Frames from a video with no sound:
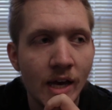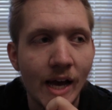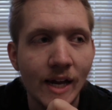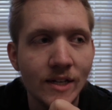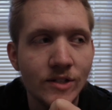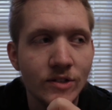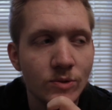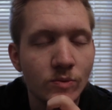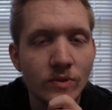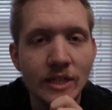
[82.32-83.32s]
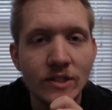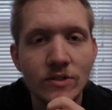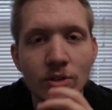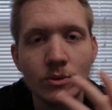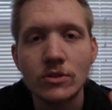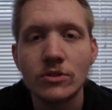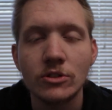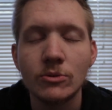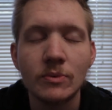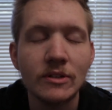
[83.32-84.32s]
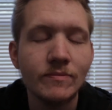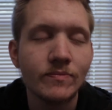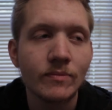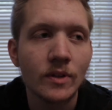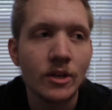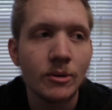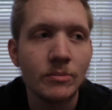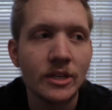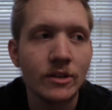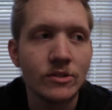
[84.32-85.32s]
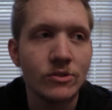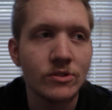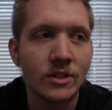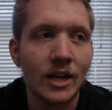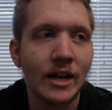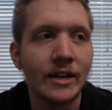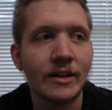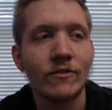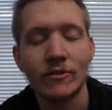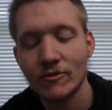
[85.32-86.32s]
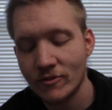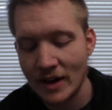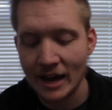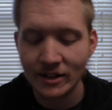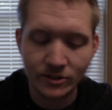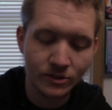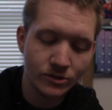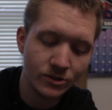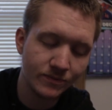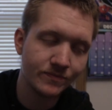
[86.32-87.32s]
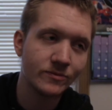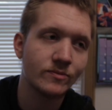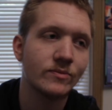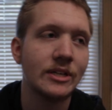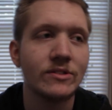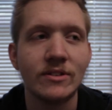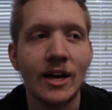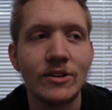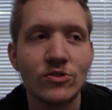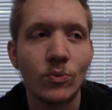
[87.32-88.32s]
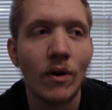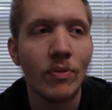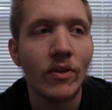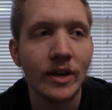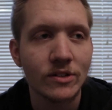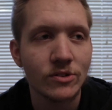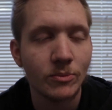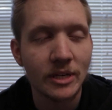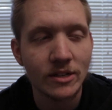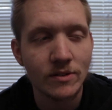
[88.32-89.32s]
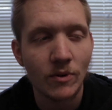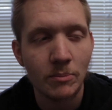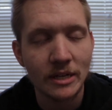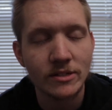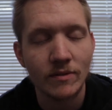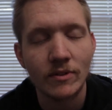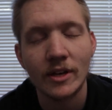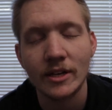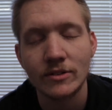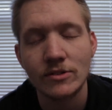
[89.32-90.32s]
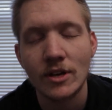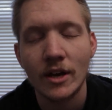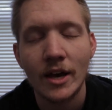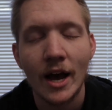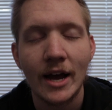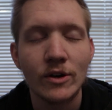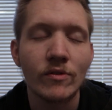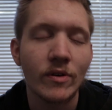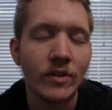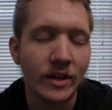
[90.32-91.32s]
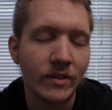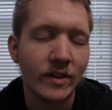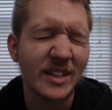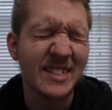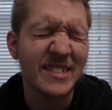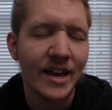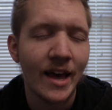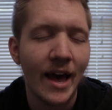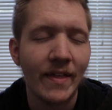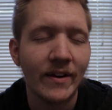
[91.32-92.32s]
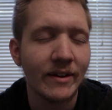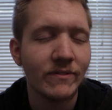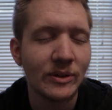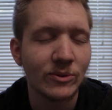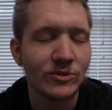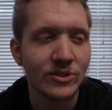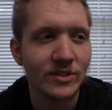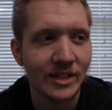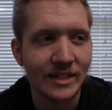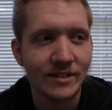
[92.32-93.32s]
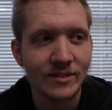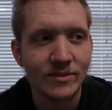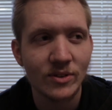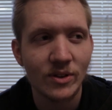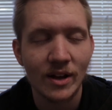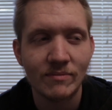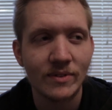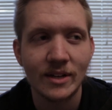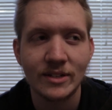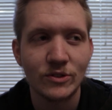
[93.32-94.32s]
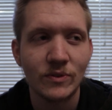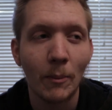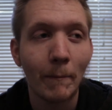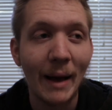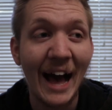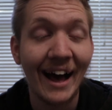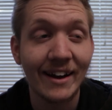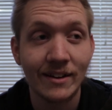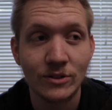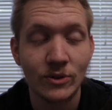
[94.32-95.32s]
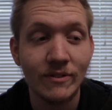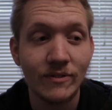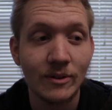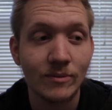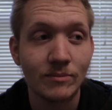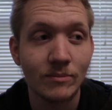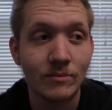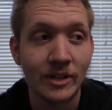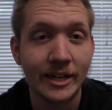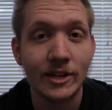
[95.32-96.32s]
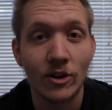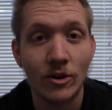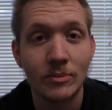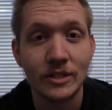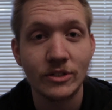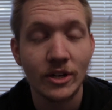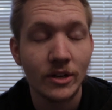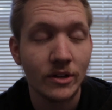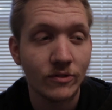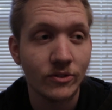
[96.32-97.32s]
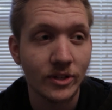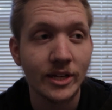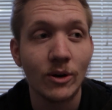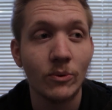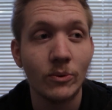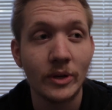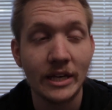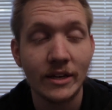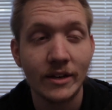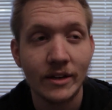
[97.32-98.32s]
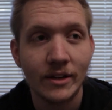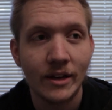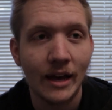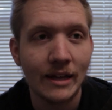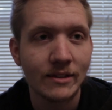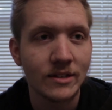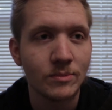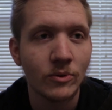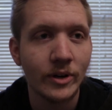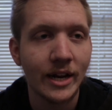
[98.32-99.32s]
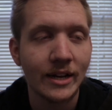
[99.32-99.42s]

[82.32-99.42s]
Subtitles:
And it's just, it's so stupid because there's a lot of different factors. It's not just one thing. So because of a mix of things, I overthink things, and then I feel just like, I just feel bad. So I felt like garbage for like a week at this point.